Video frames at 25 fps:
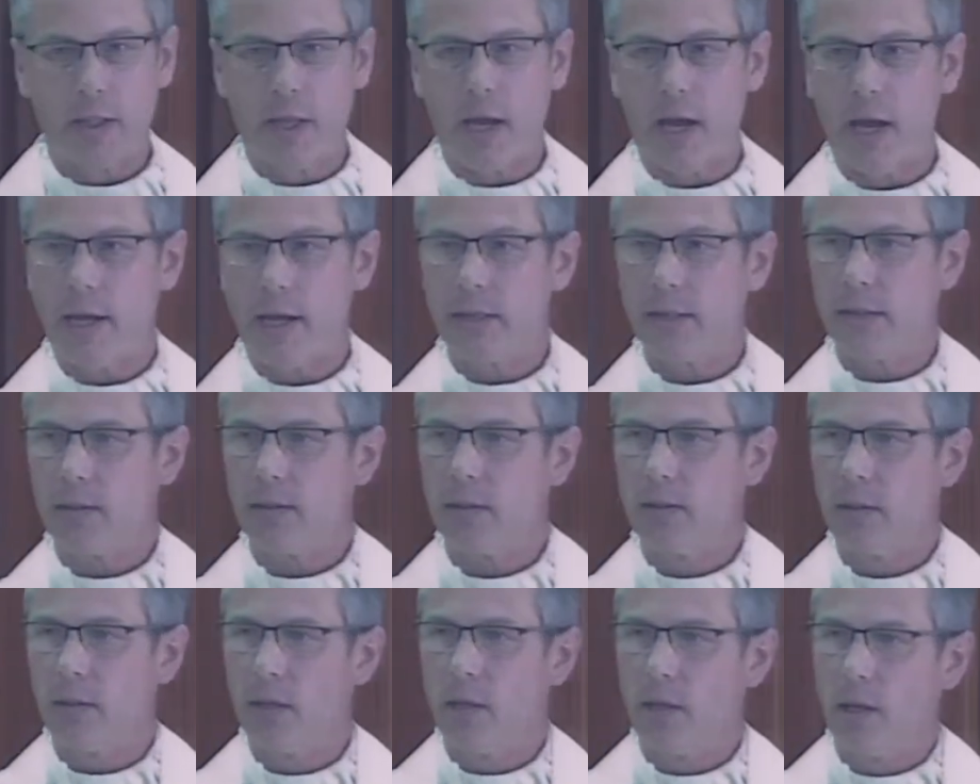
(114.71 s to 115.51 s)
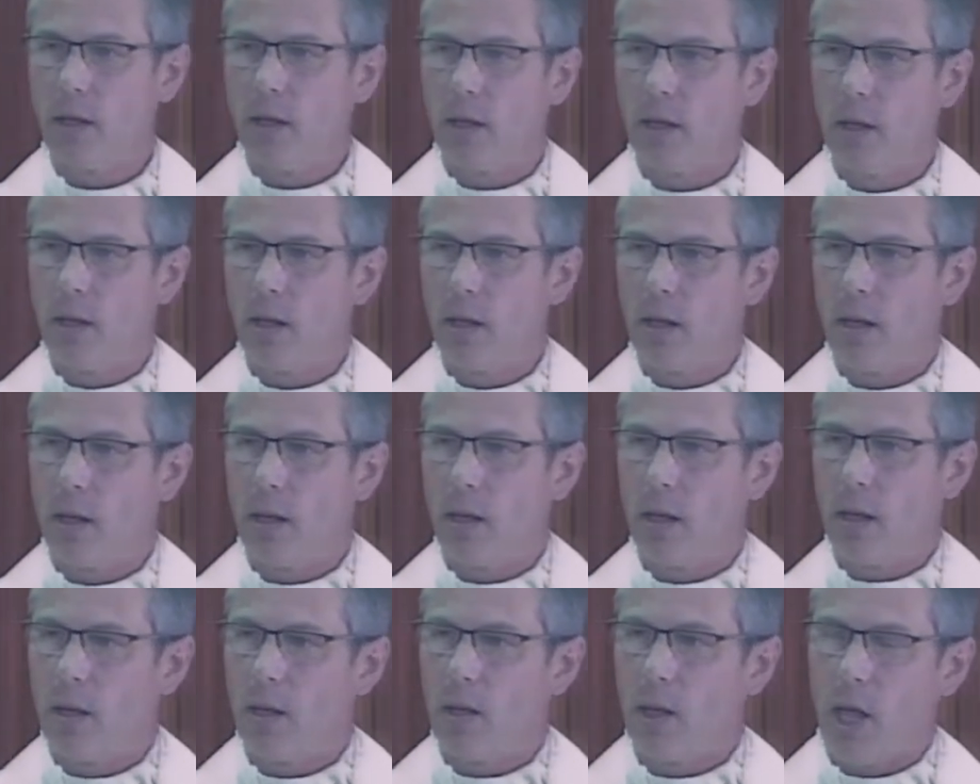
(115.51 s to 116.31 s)
lot
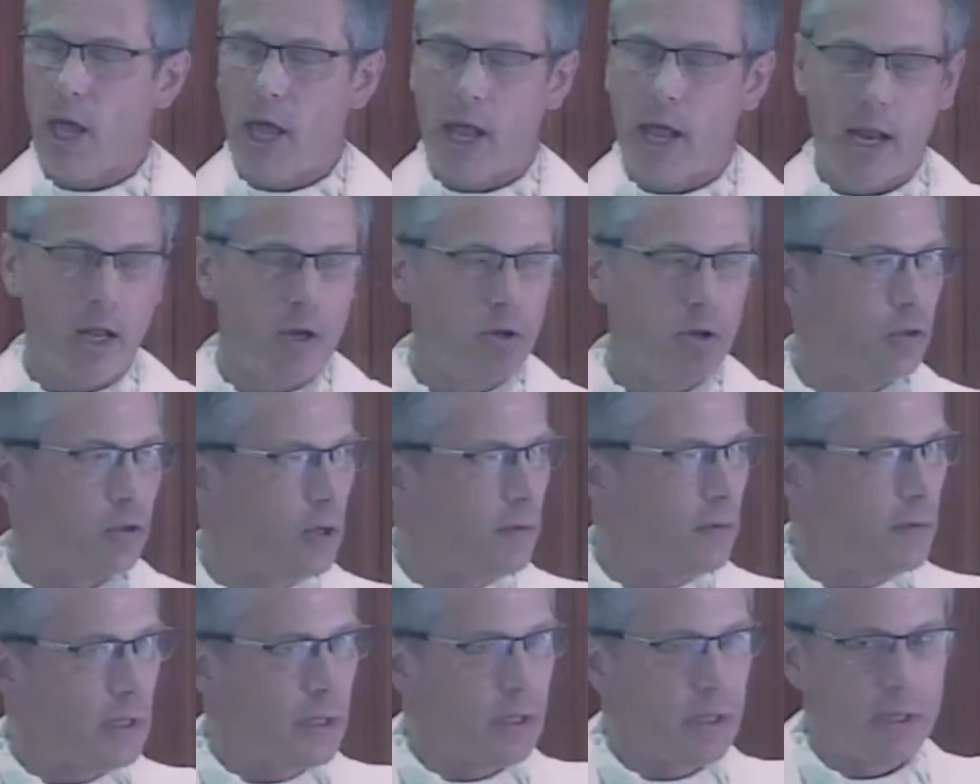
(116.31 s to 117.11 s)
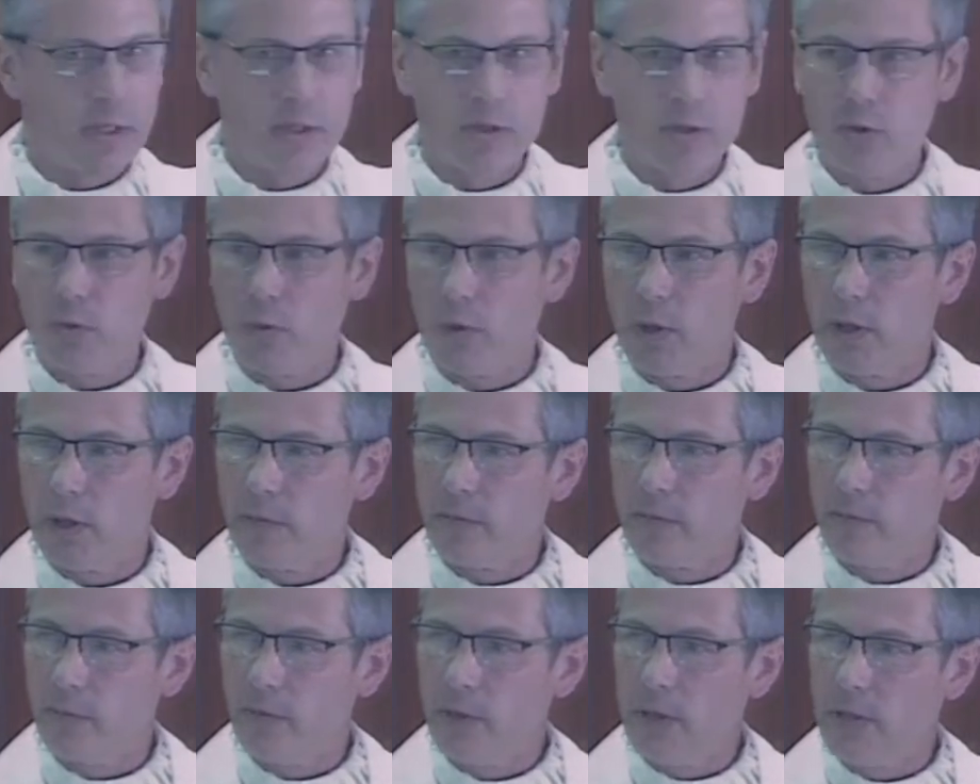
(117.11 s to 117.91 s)
and had driven it into one of the
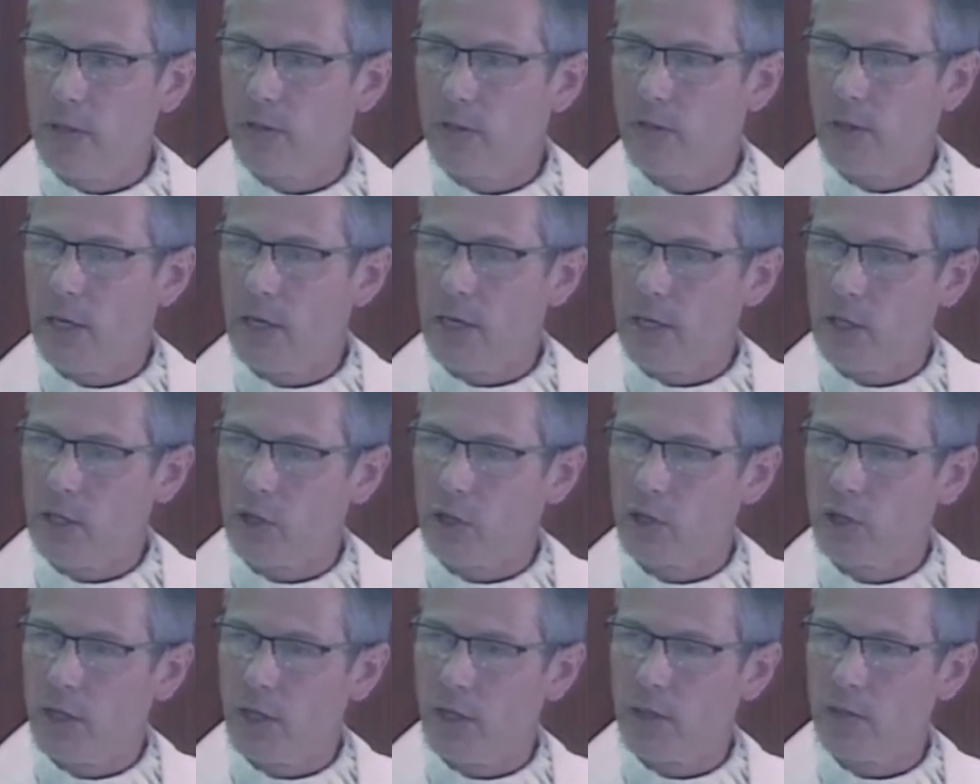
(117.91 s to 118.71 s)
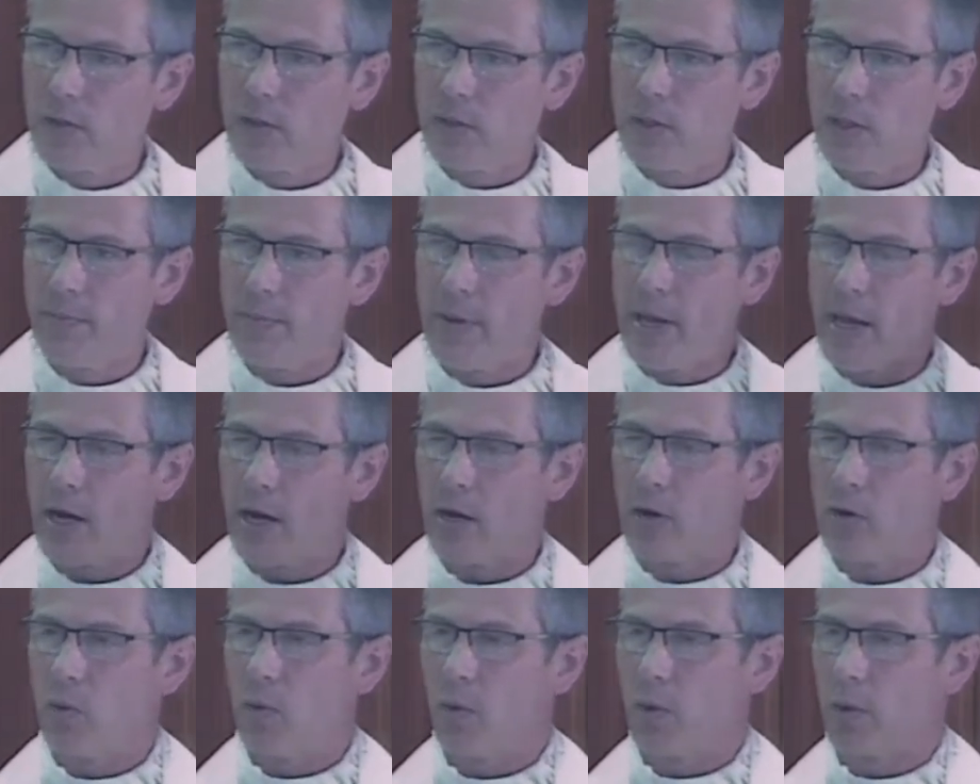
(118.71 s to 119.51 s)
freestanding sheds in the
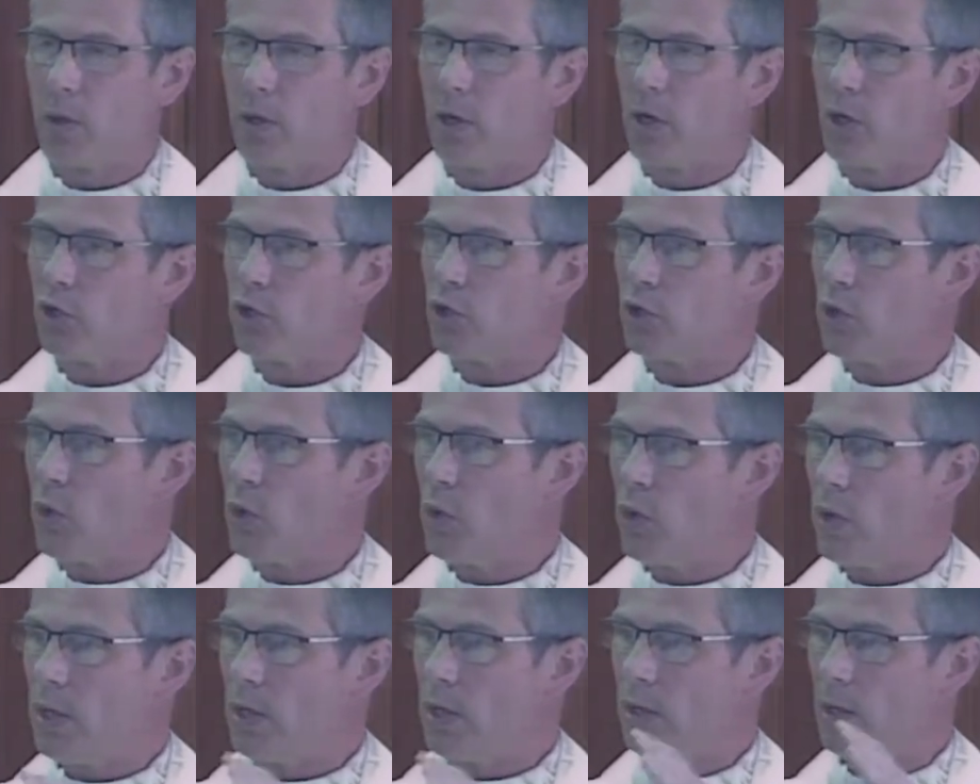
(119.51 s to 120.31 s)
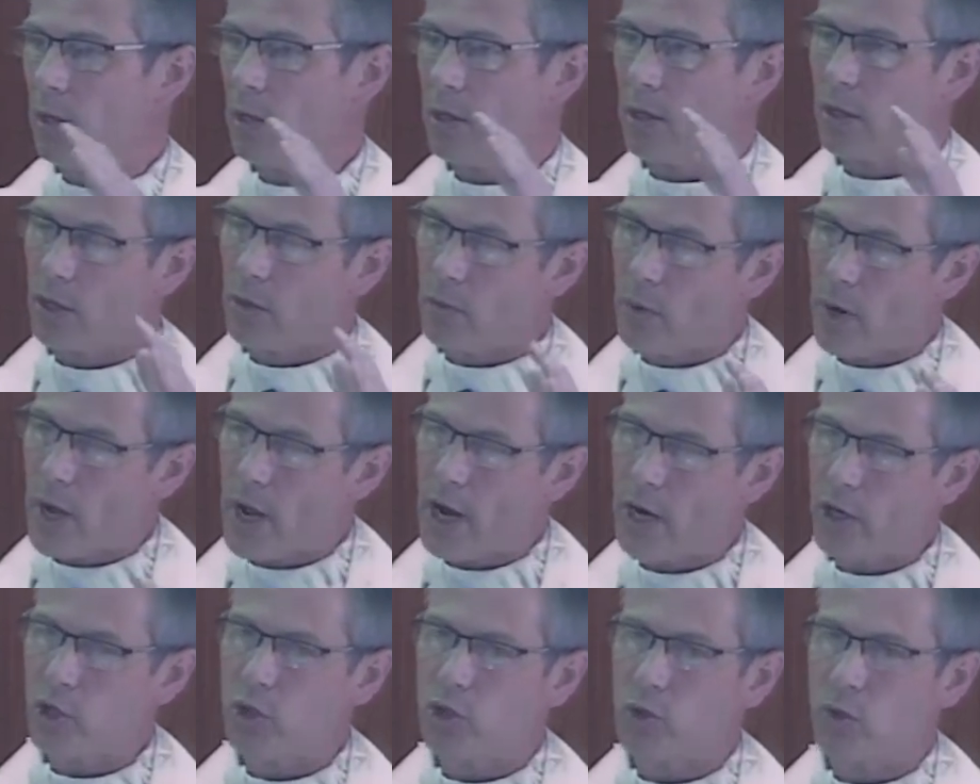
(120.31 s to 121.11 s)
back corner, destroying the
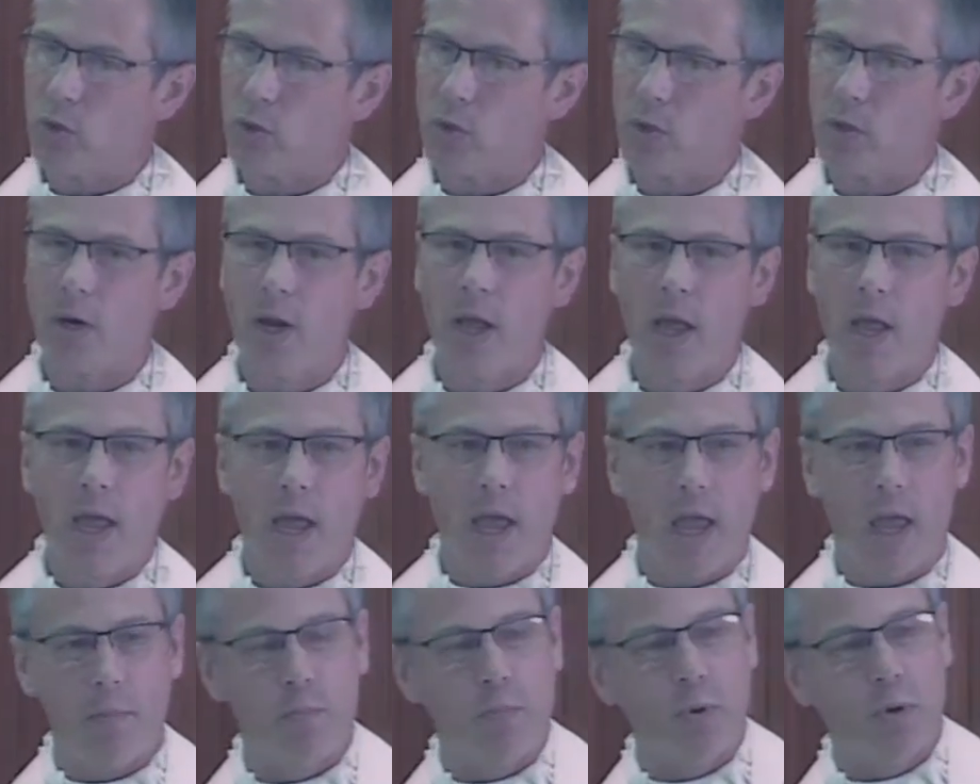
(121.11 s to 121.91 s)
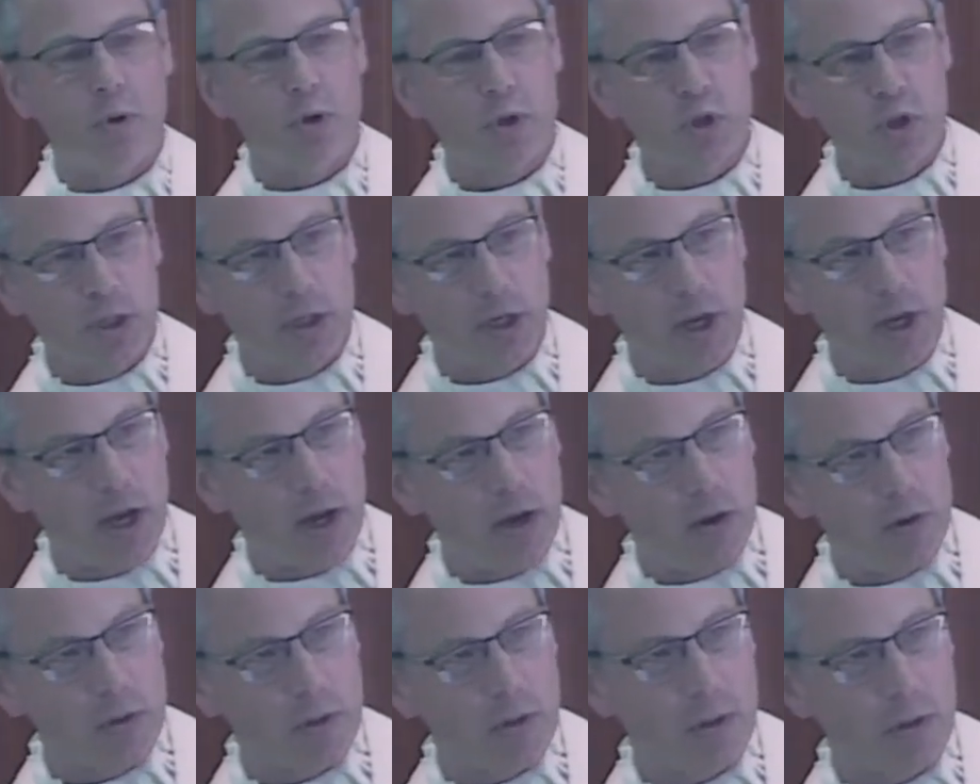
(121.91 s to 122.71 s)
garage door and pushing
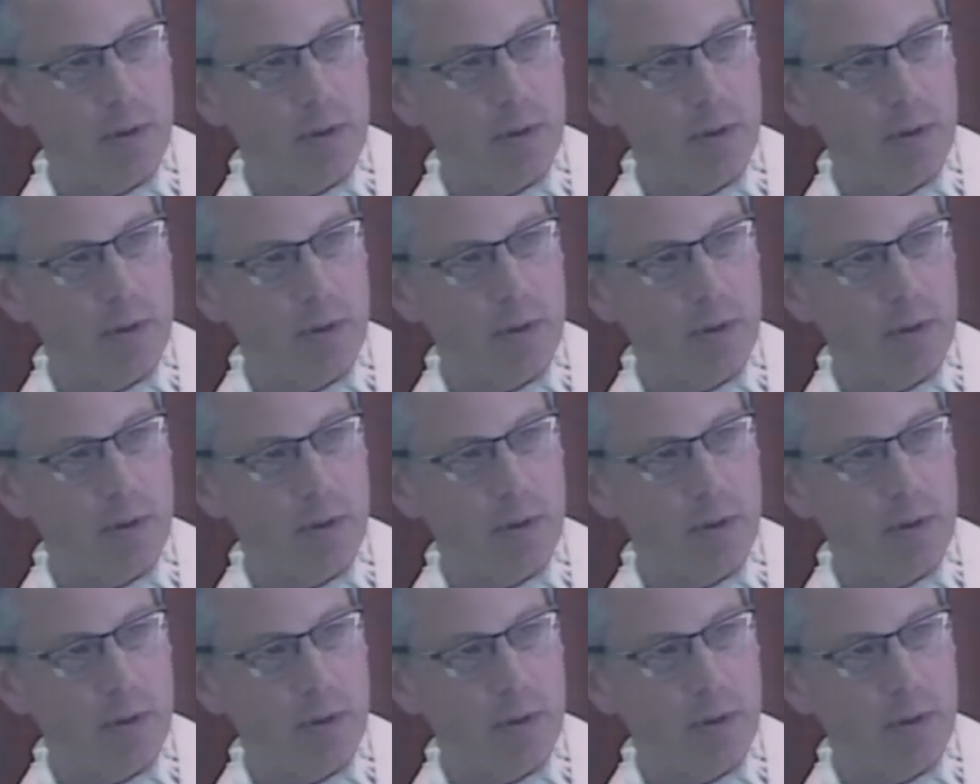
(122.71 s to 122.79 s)
out